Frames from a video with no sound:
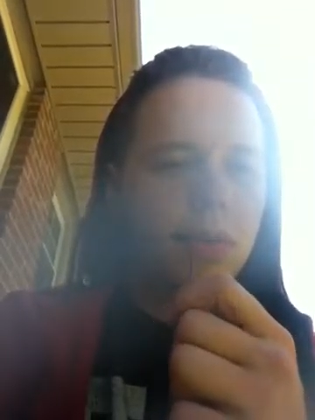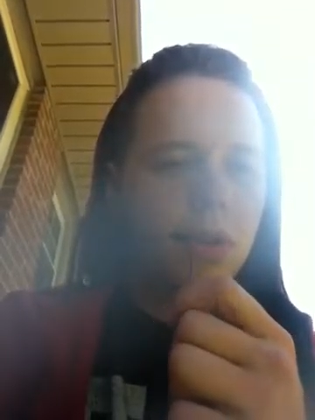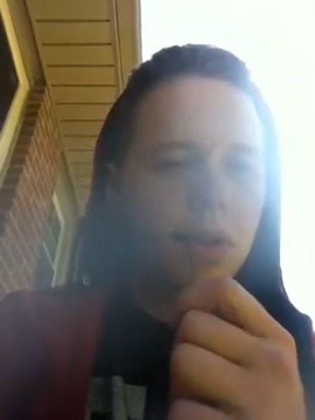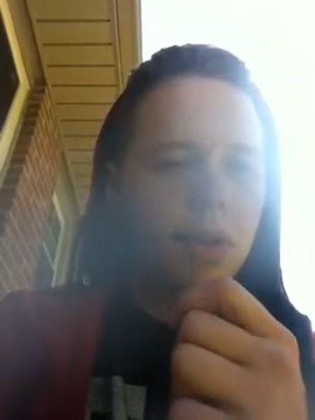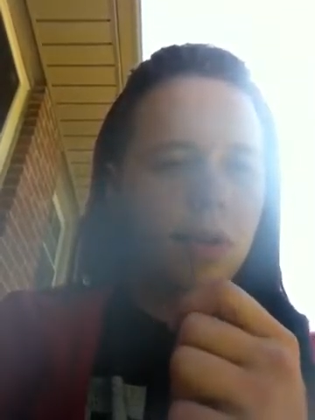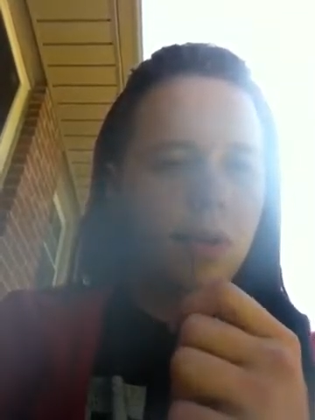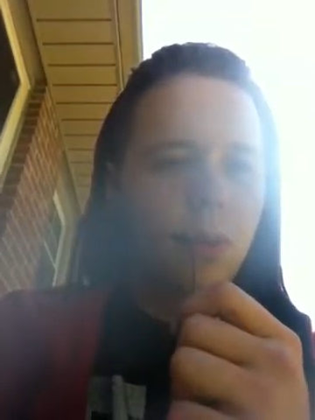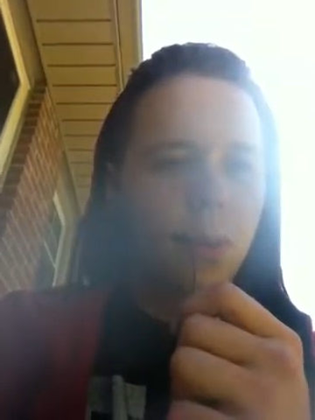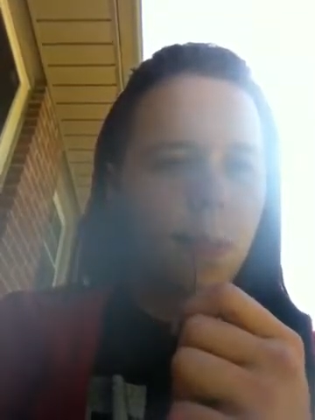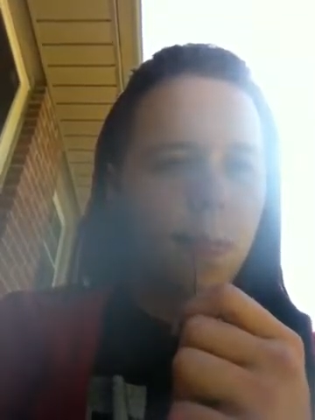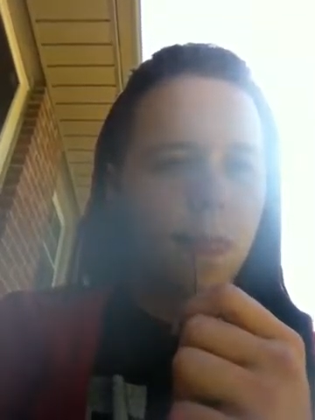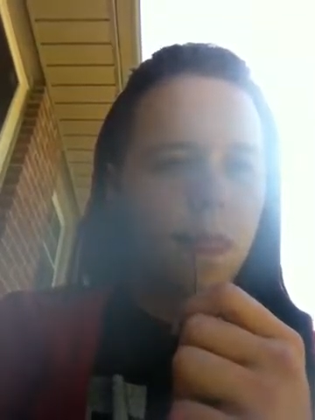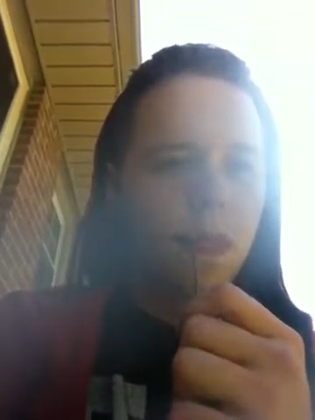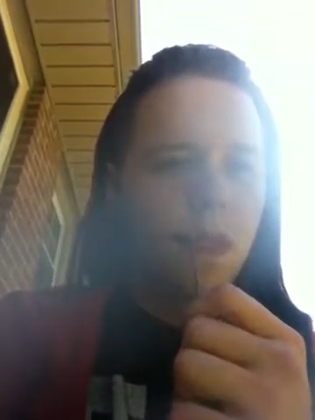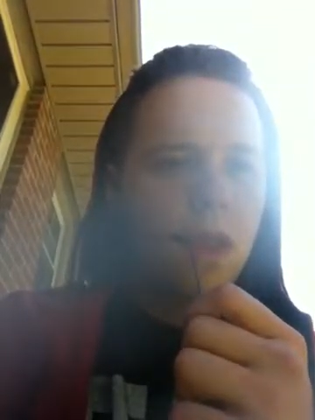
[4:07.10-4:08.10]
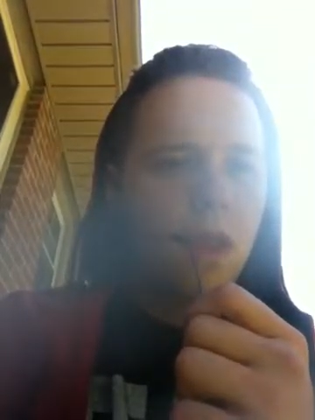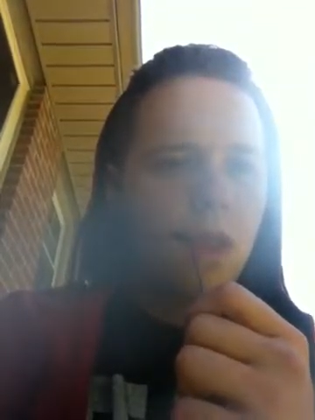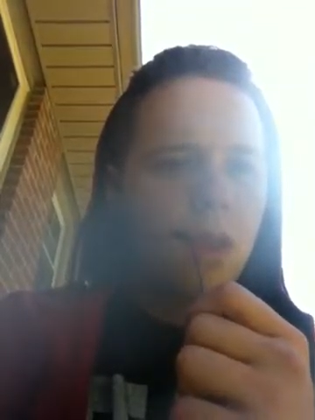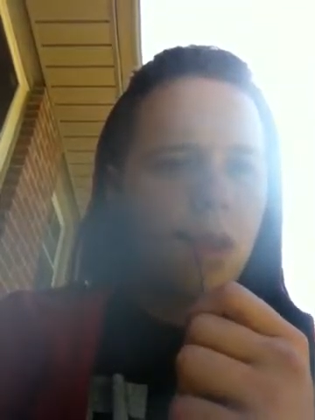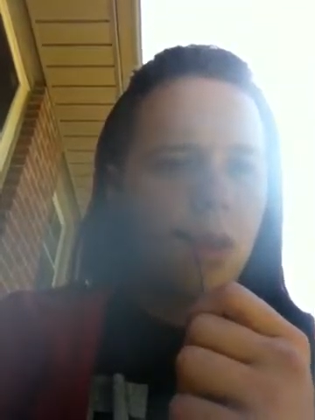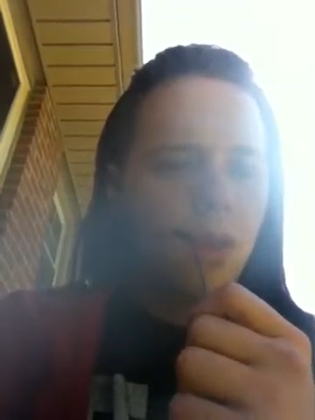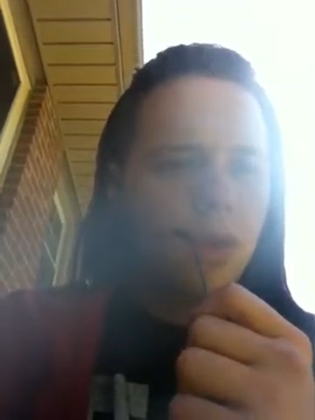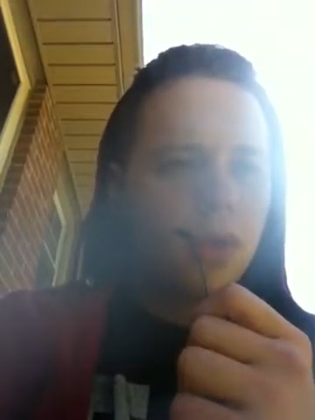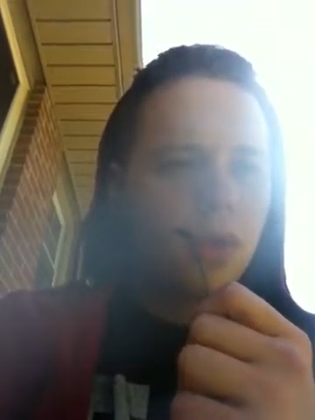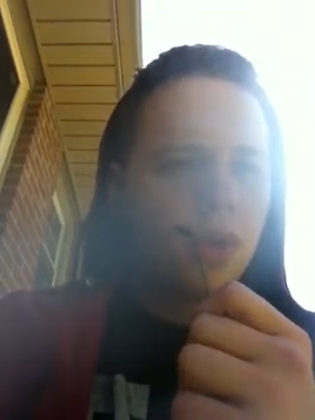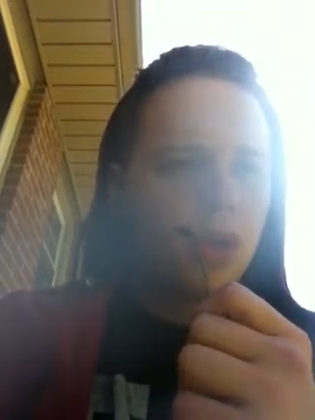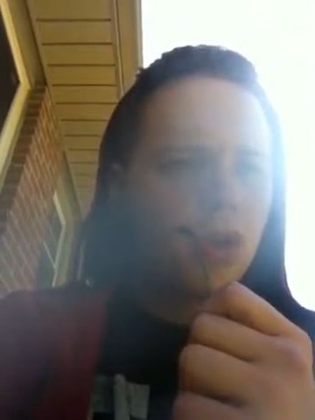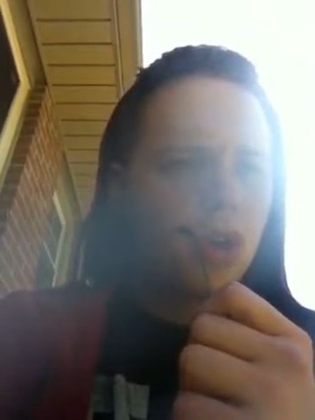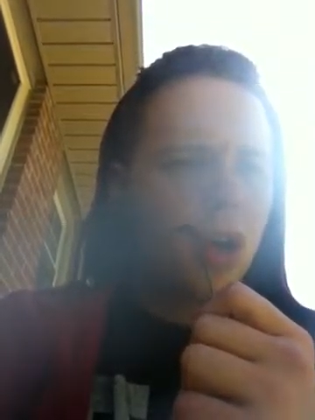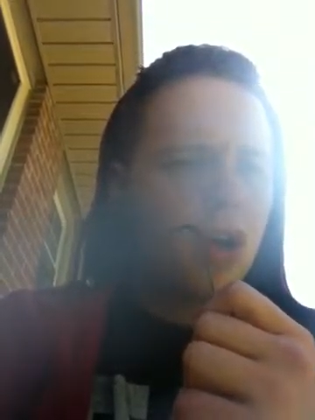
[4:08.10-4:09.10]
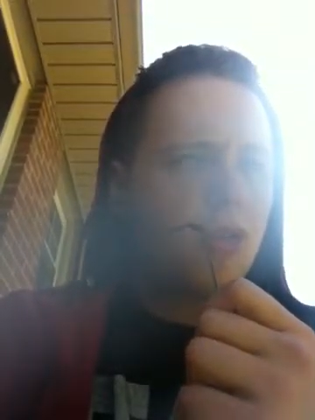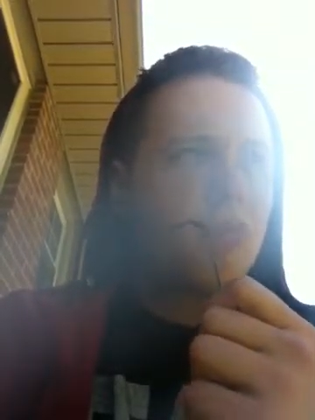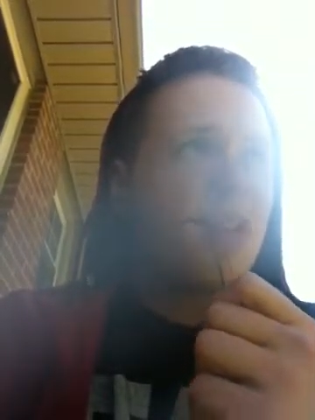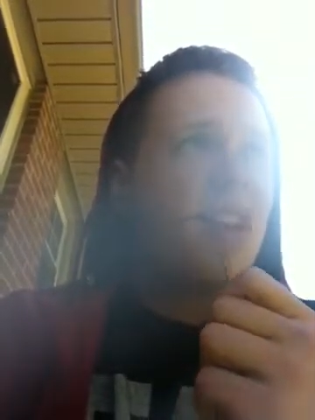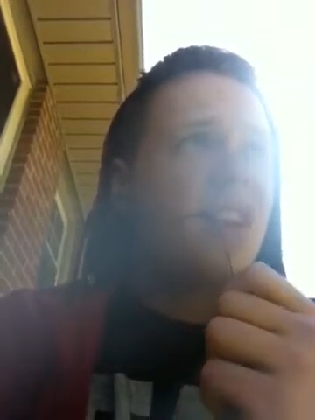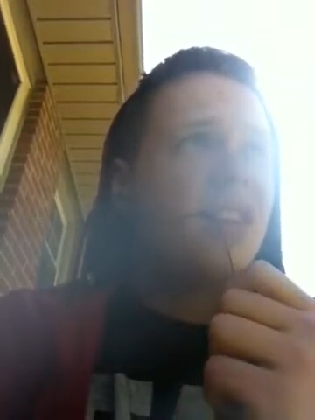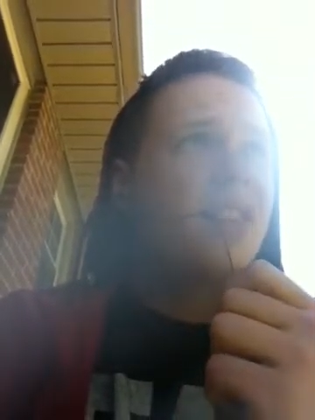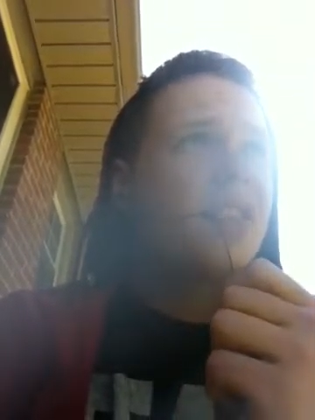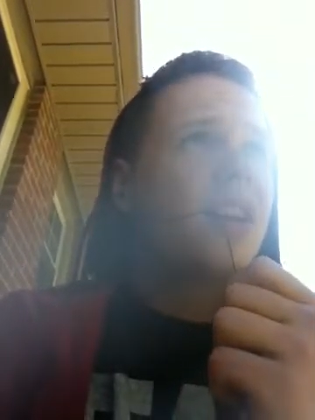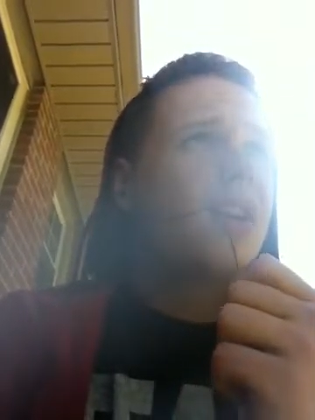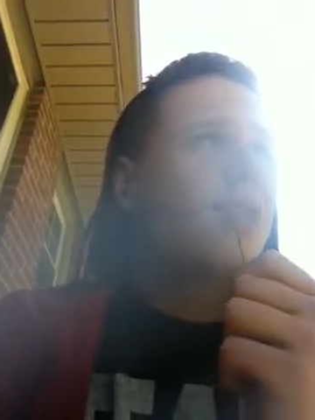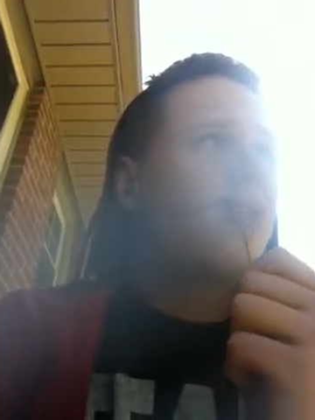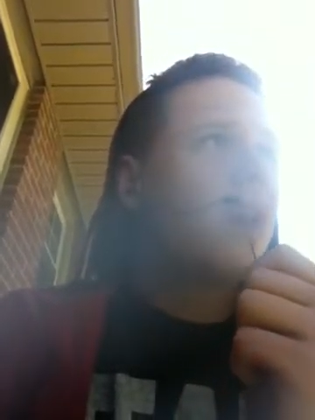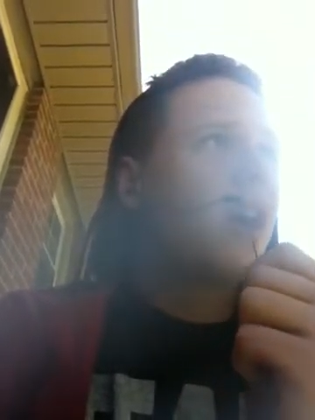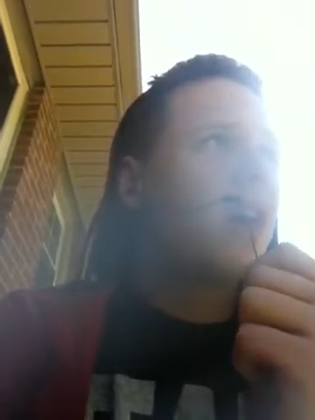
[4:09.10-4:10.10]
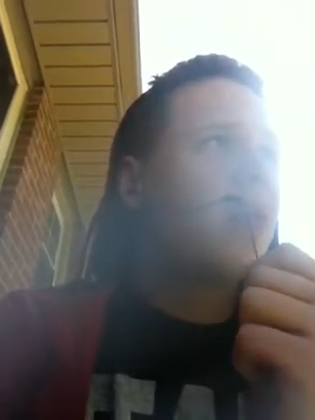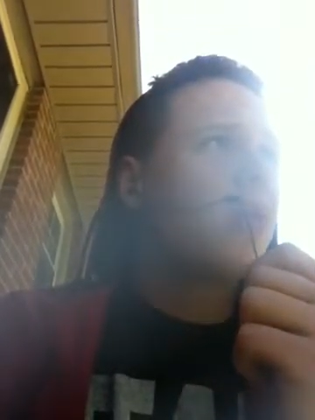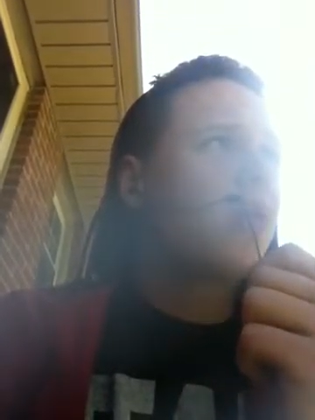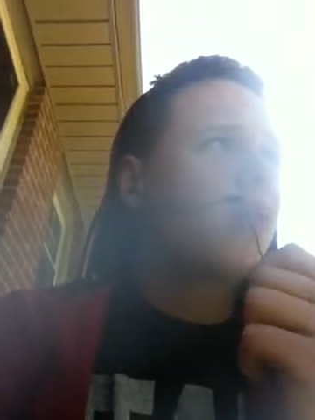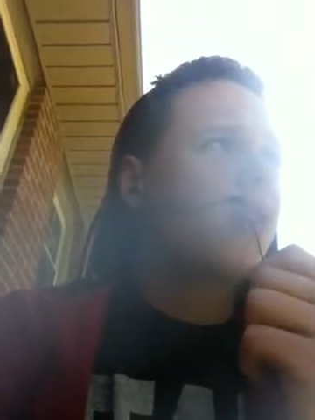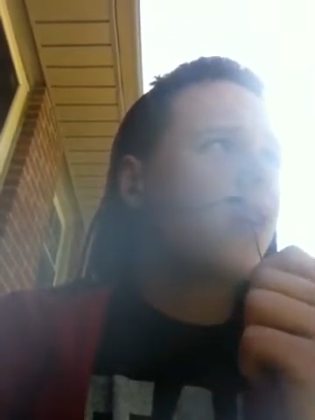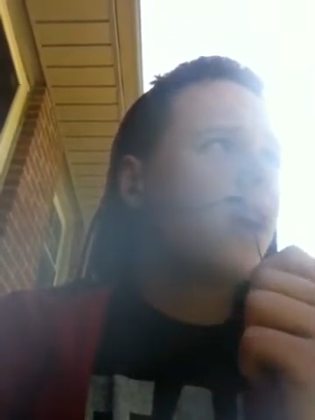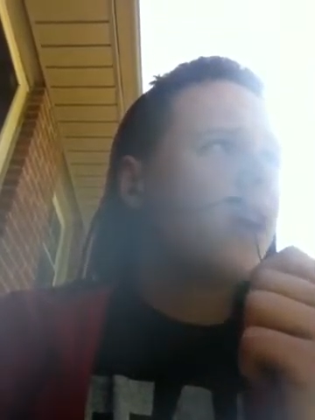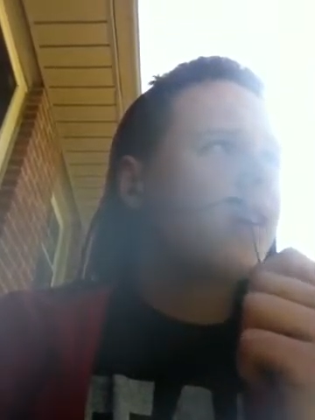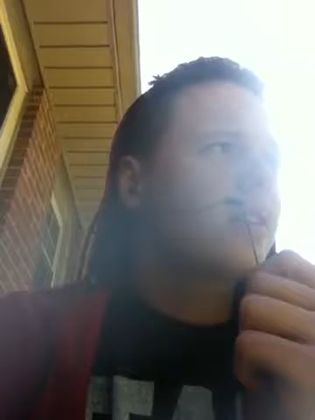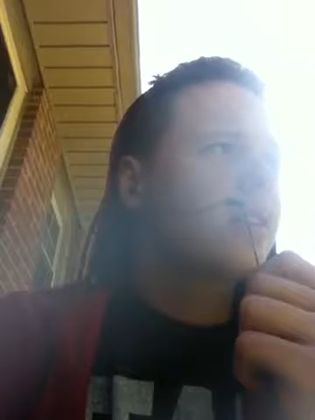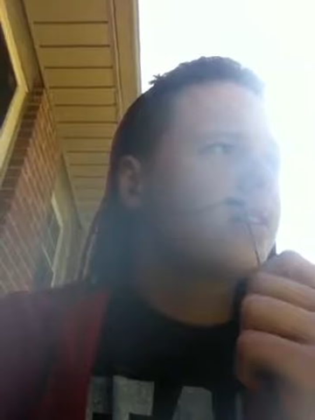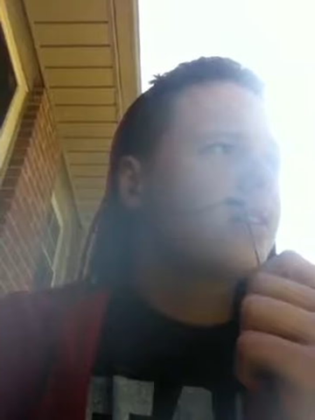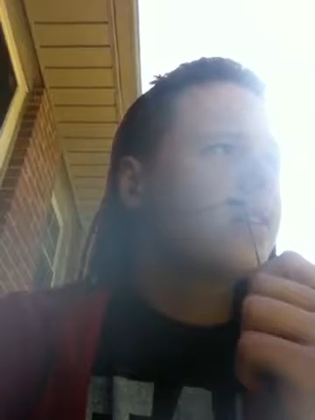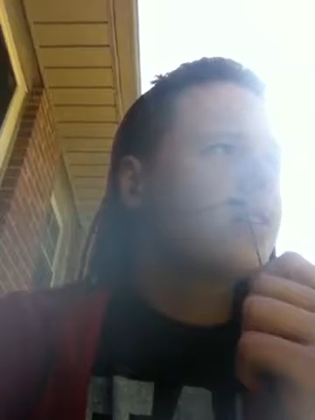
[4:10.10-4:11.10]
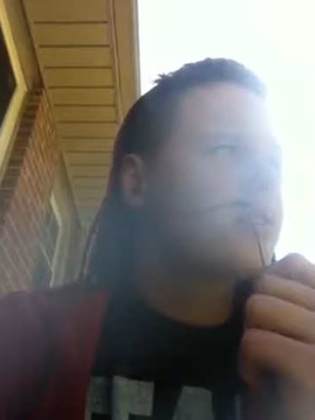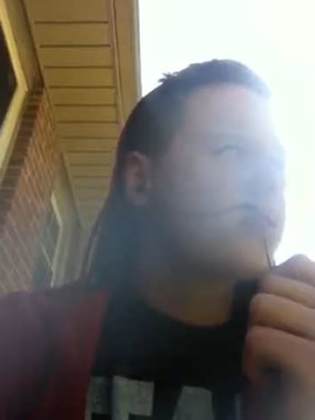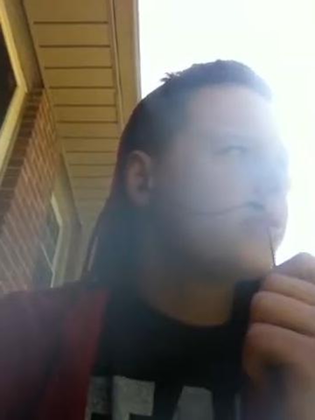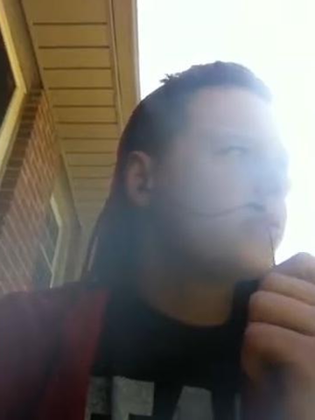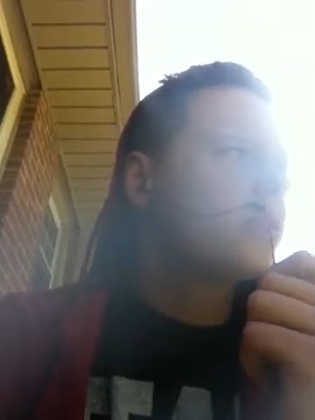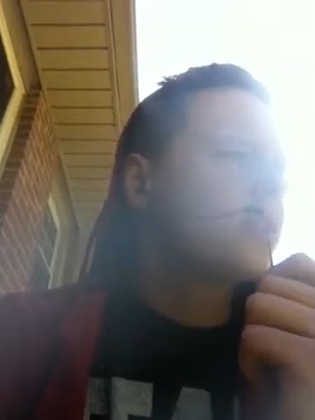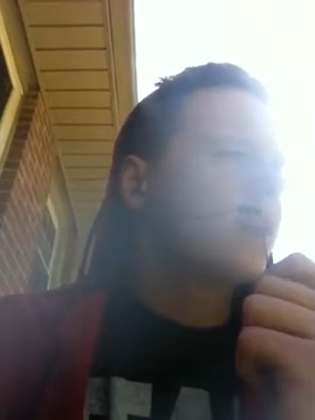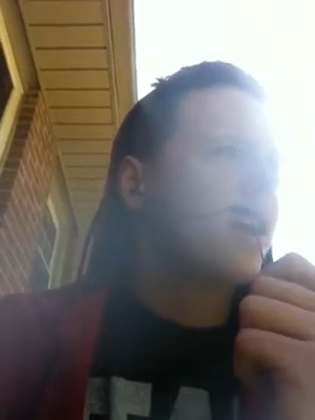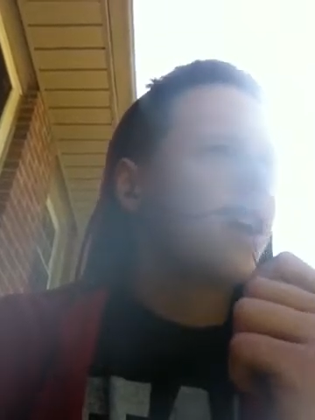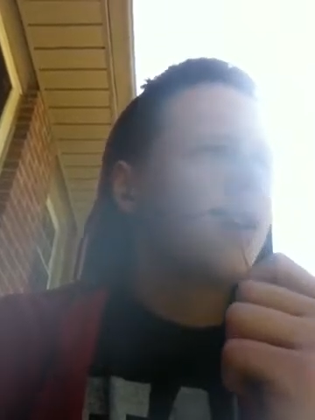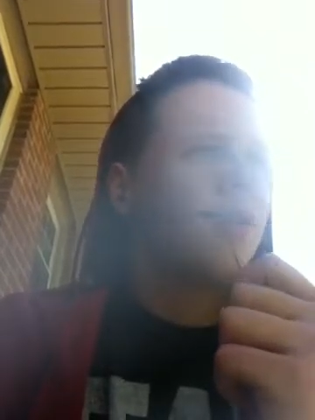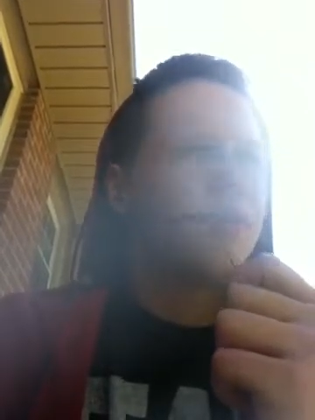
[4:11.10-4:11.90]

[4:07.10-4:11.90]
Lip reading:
(no speaker visible)